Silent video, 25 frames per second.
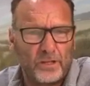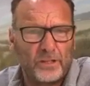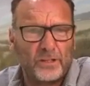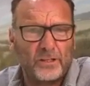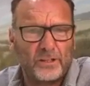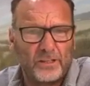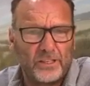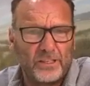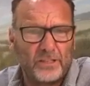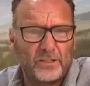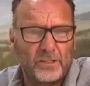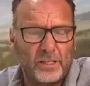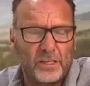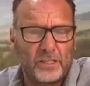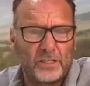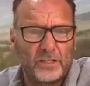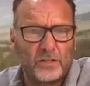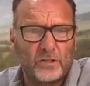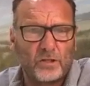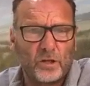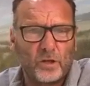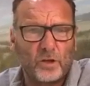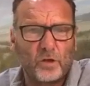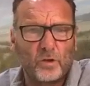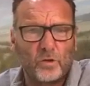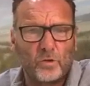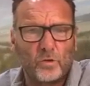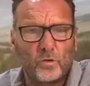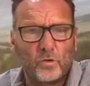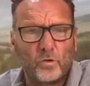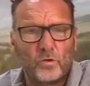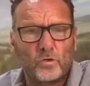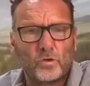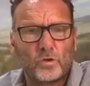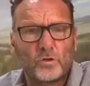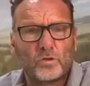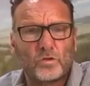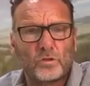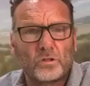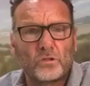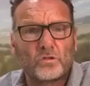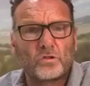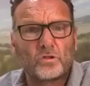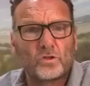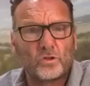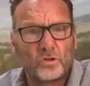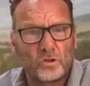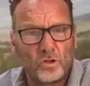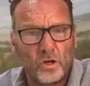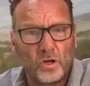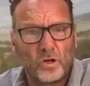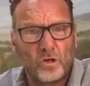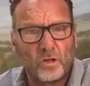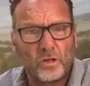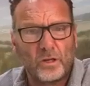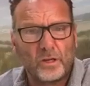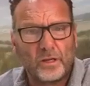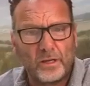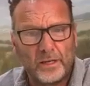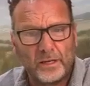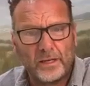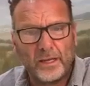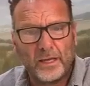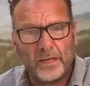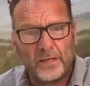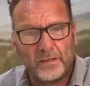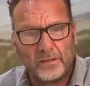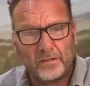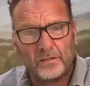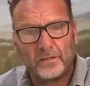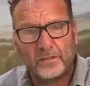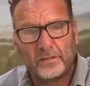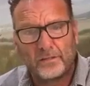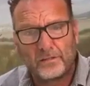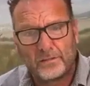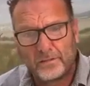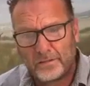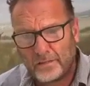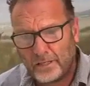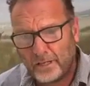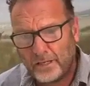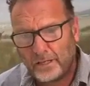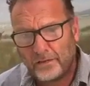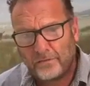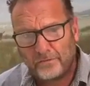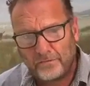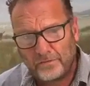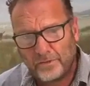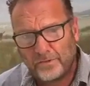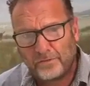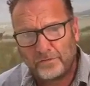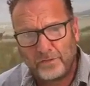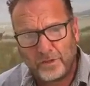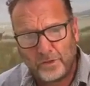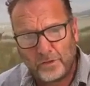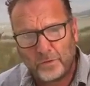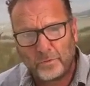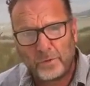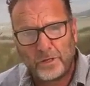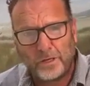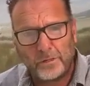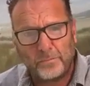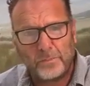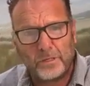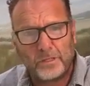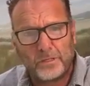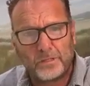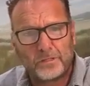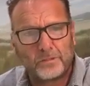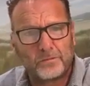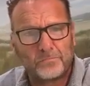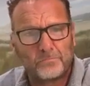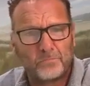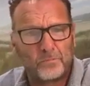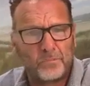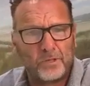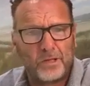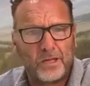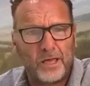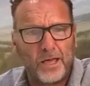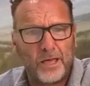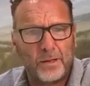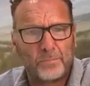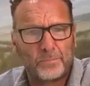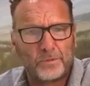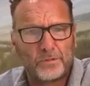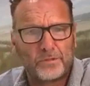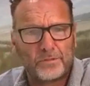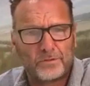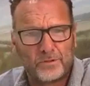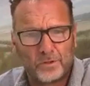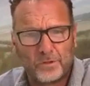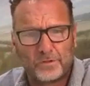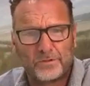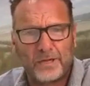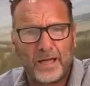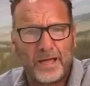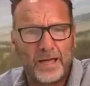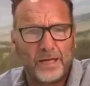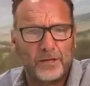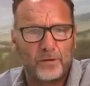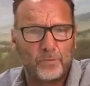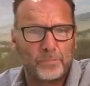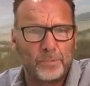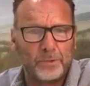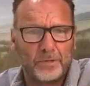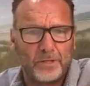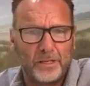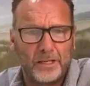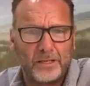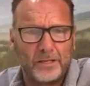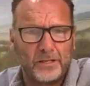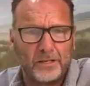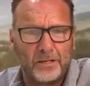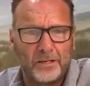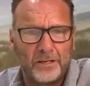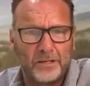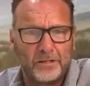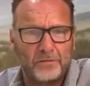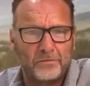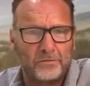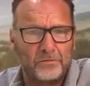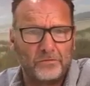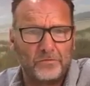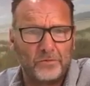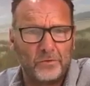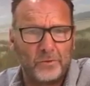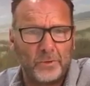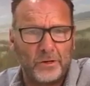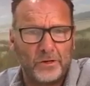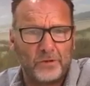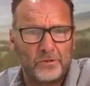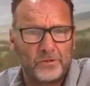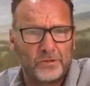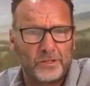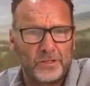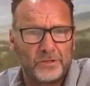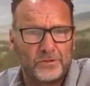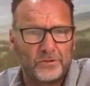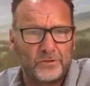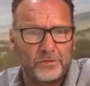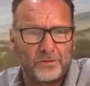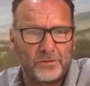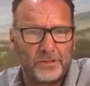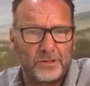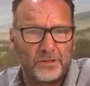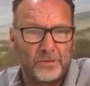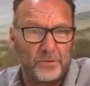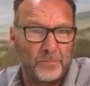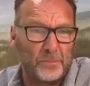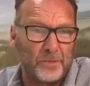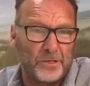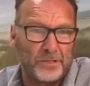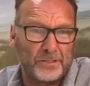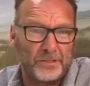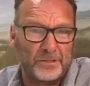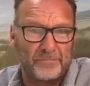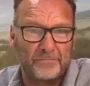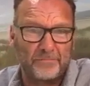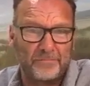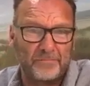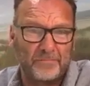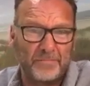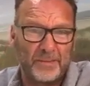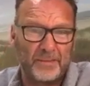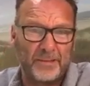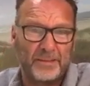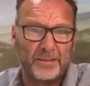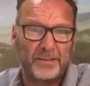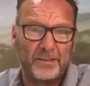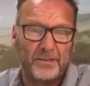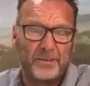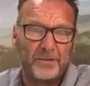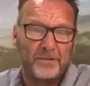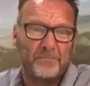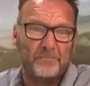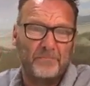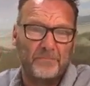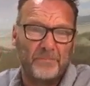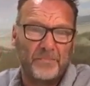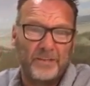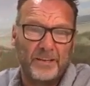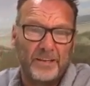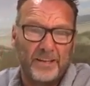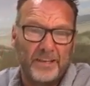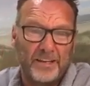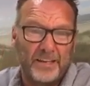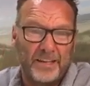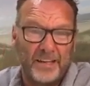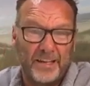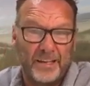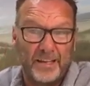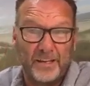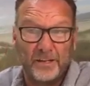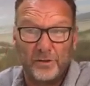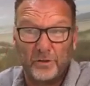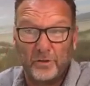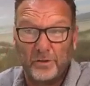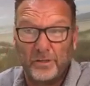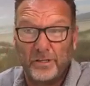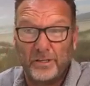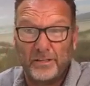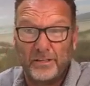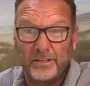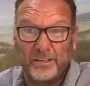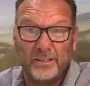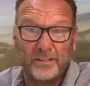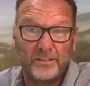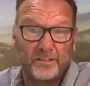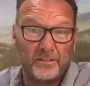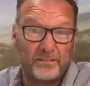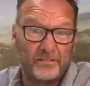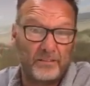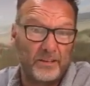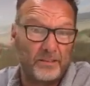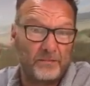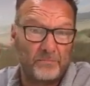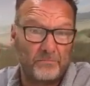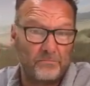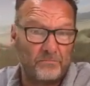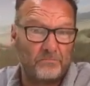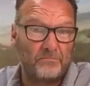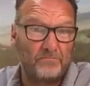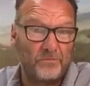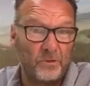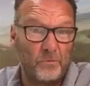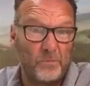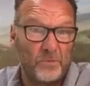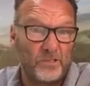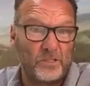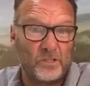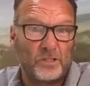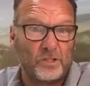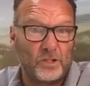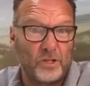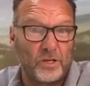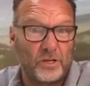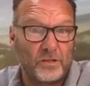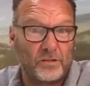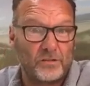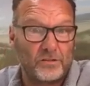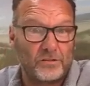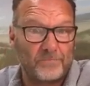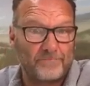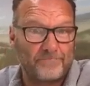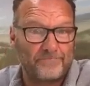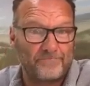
These things just stall, and these 10, 15, 20-minute gaps just add up at the end of the day to a few hours that you're missing, and that you're missing shots.